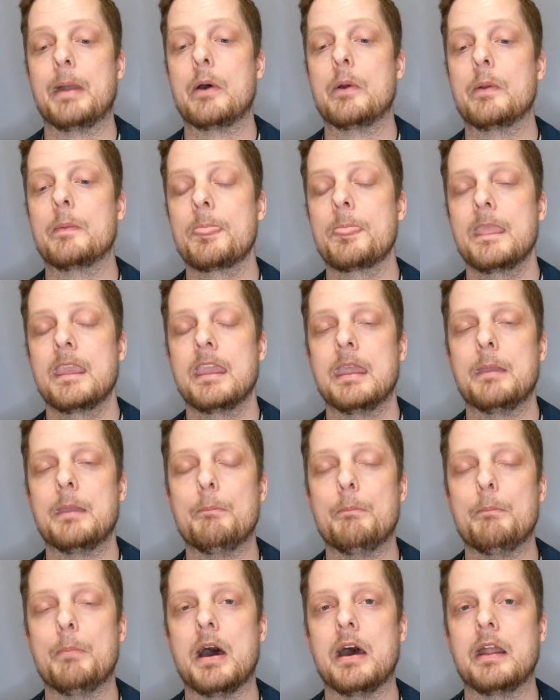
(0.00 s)
about
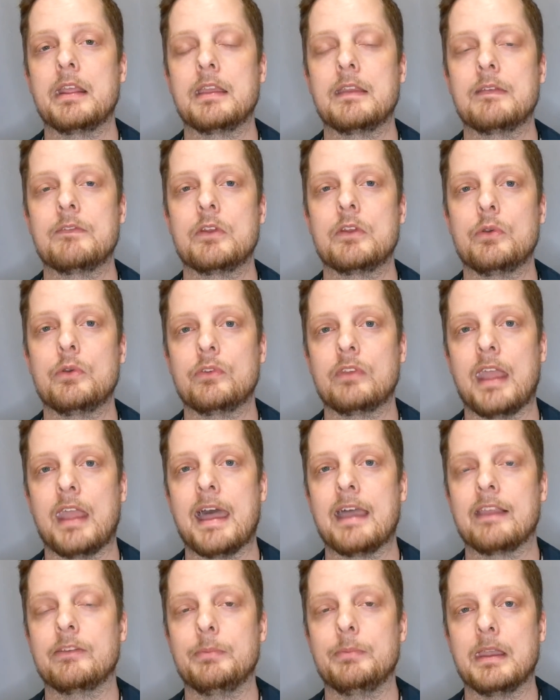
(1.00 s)
embodying those
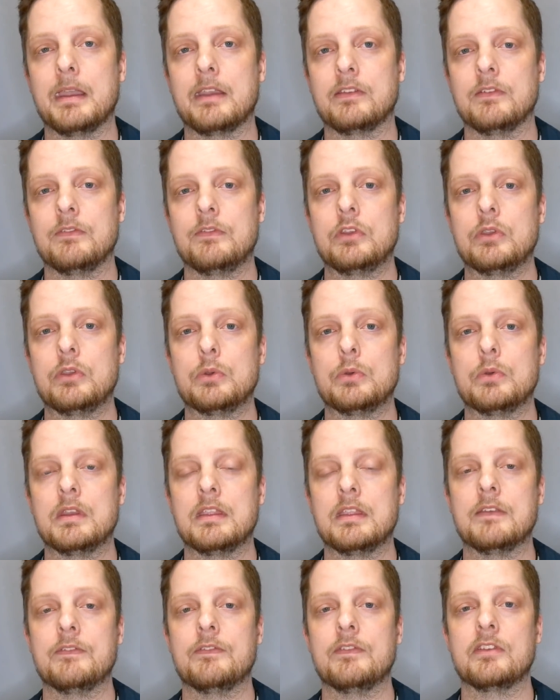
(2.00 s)
aspects of you
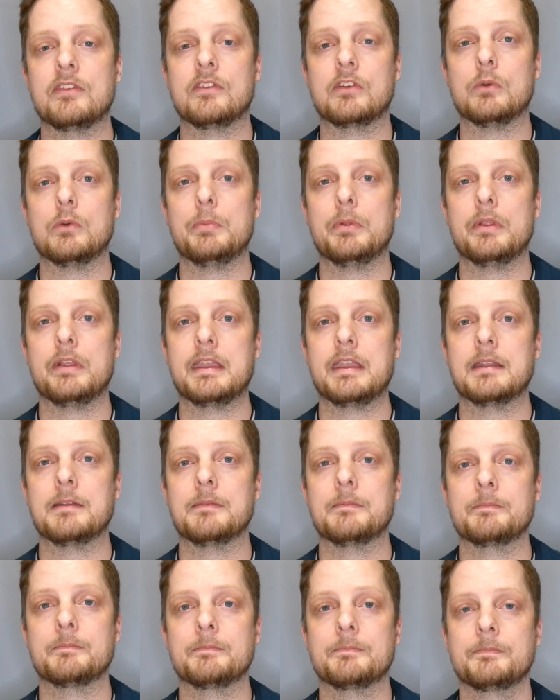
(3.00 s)
in the physical
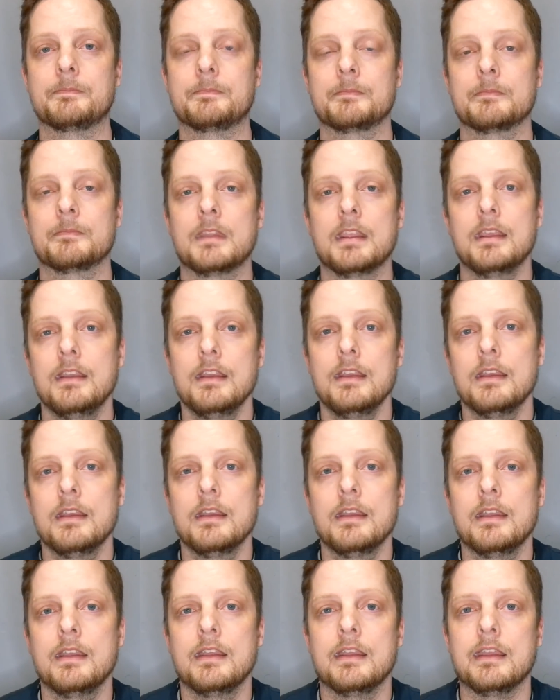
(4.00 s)
plane.
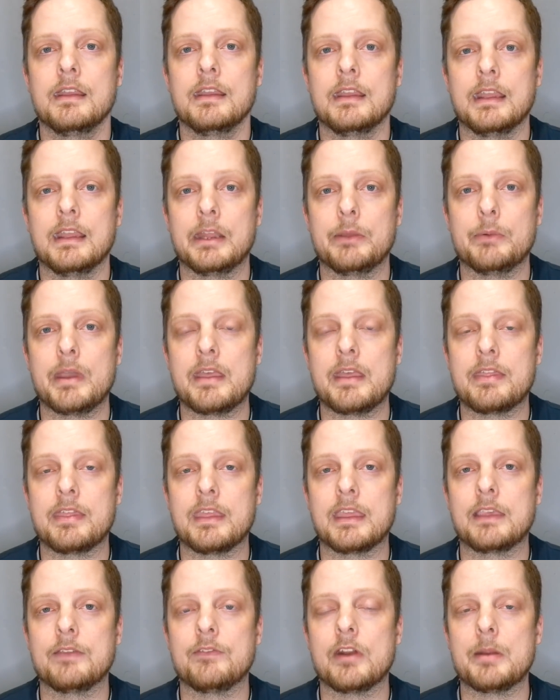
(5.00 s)
Anyway,
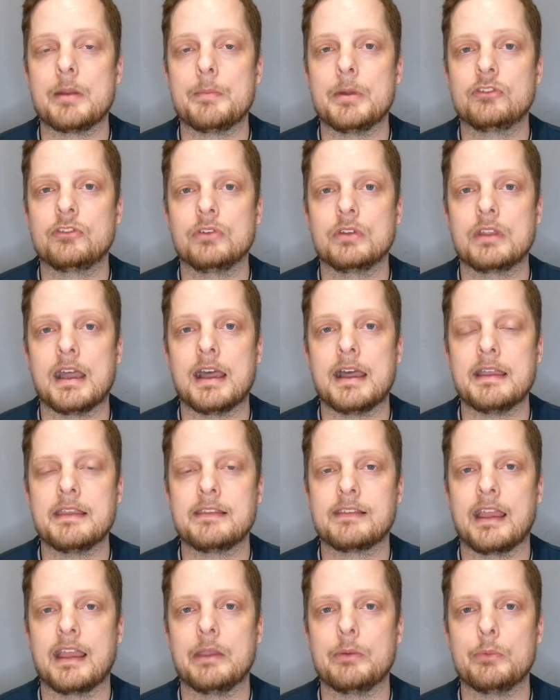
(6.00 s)
thank you very much, you
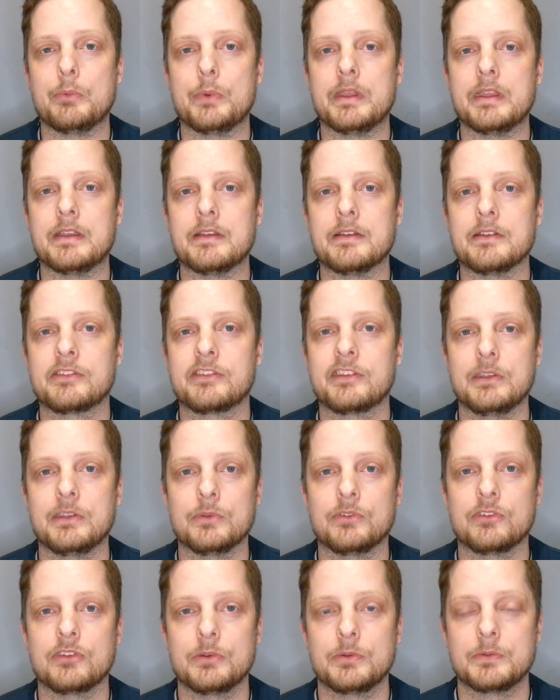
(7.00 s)
guys. I will see
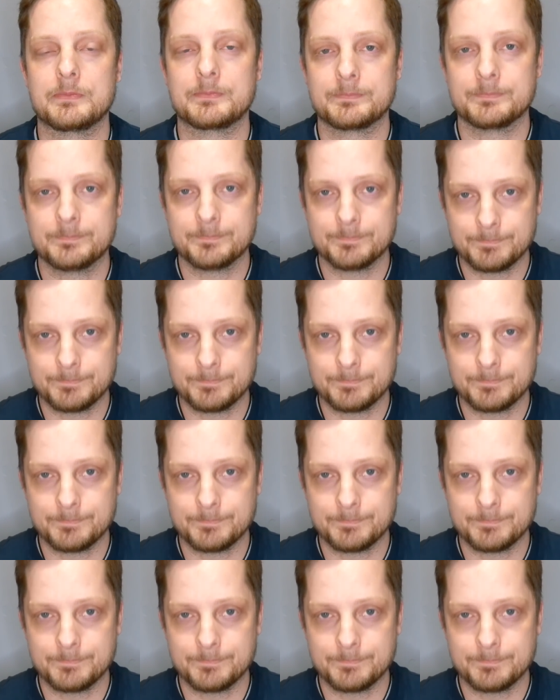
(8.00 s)
you soon.